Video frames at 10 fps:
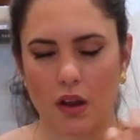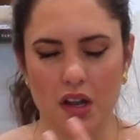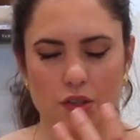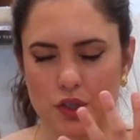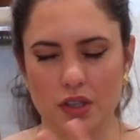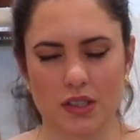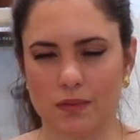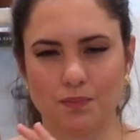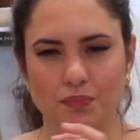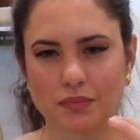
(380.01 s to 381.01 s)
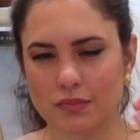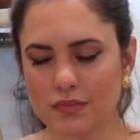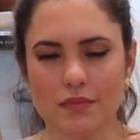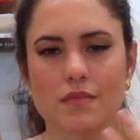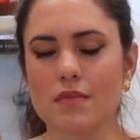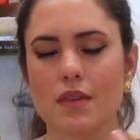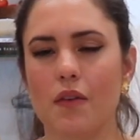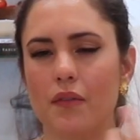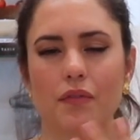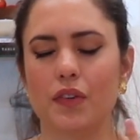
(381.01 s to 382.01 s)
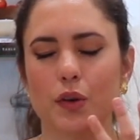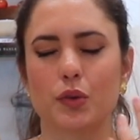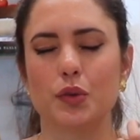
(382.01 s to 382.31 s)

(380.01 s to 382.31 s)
and just feel